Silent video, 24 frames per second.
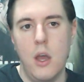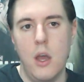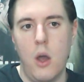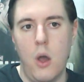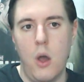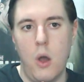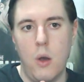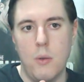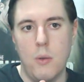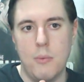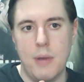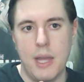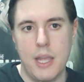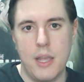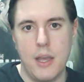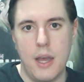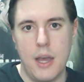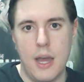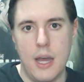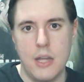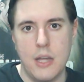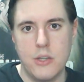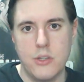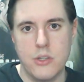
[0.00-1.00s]
Oh my
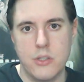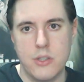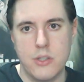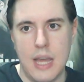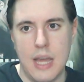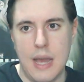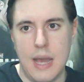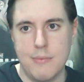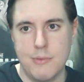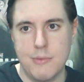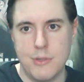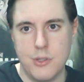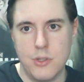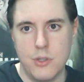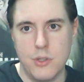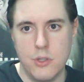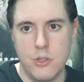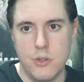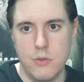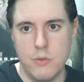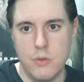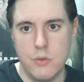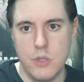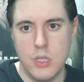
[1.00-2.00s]
God, just
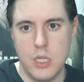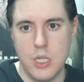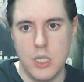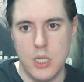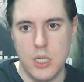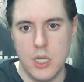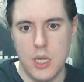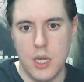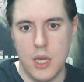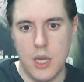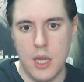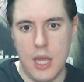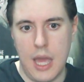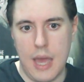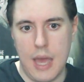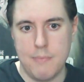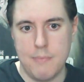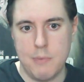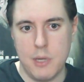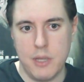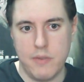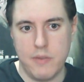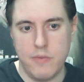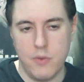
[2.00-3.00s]
absolutely
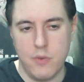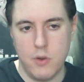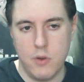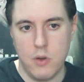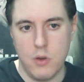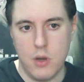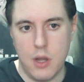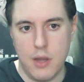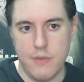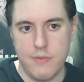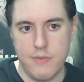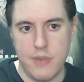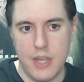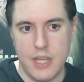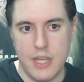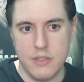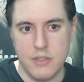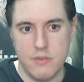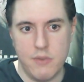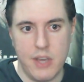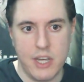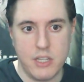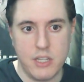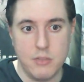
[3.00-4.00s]
epic for
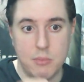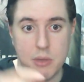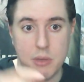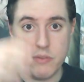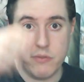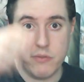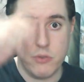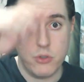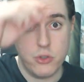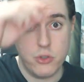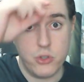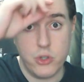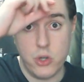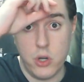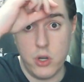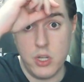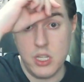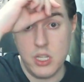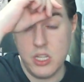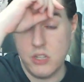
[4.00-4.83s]
fans of X-Men, for sure.